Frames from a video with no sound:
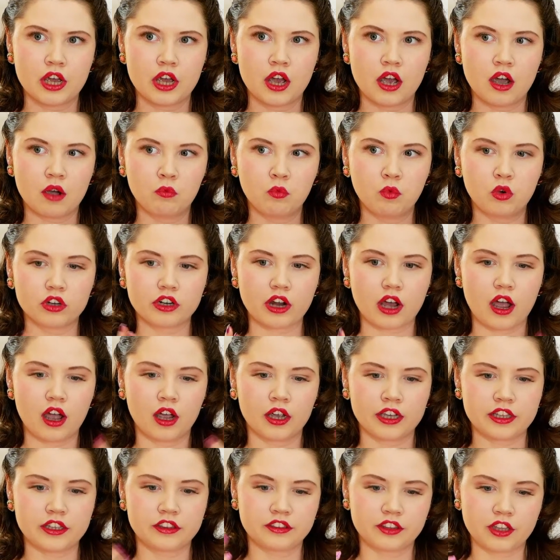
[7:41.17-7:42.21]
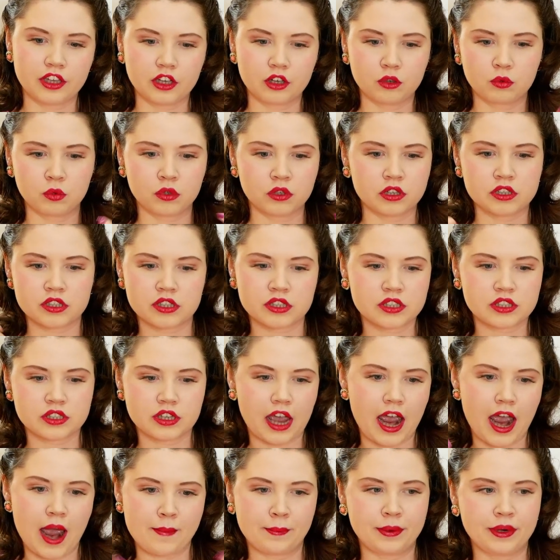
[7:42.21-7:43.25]
what I think was
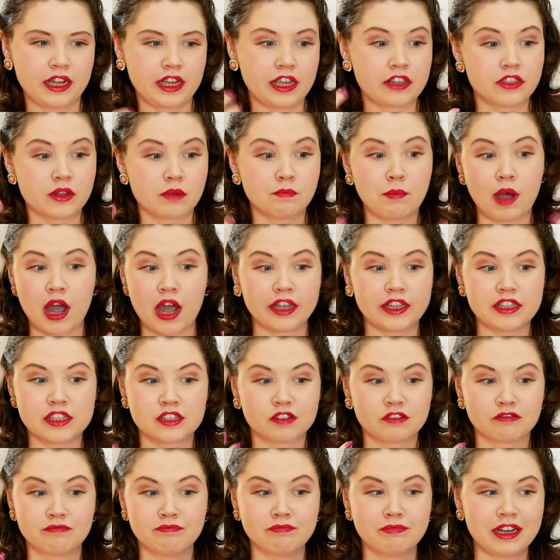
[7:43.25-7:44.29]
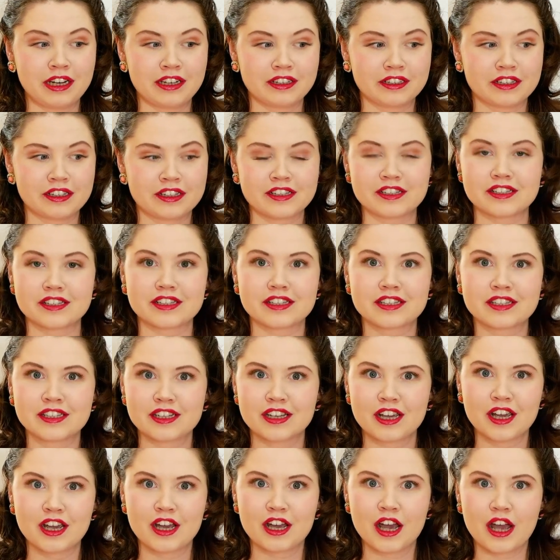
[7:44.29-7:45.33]
happening in the minds of milliners
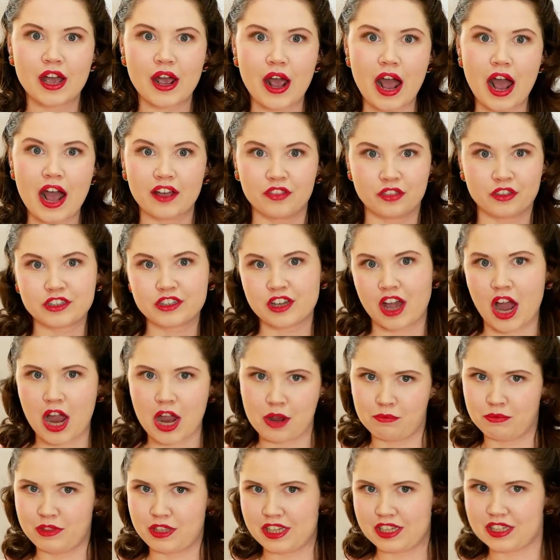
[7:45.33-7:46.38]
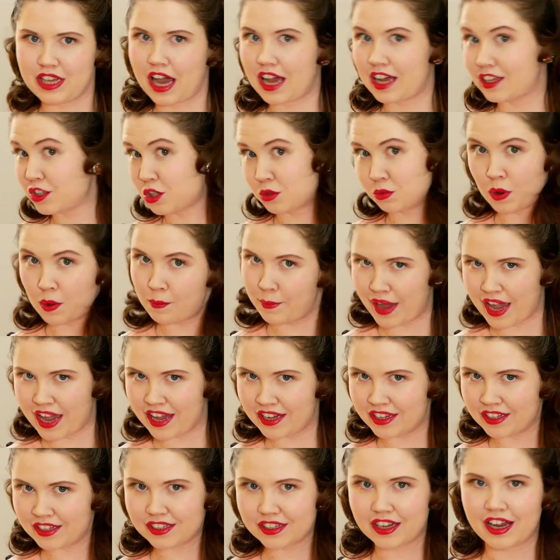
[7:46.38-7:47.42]
at the time these hats were
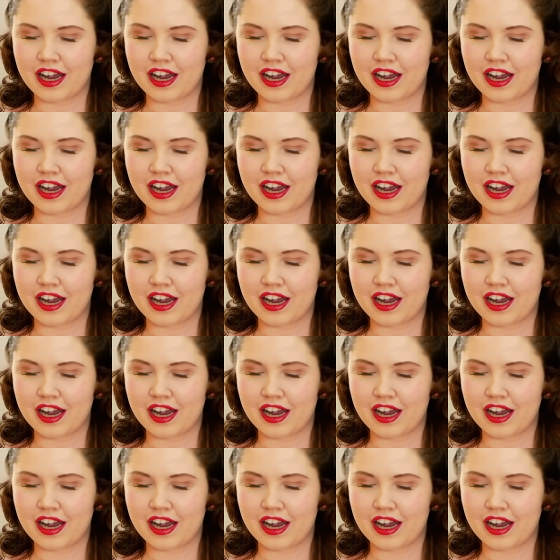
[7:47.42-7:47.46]
made.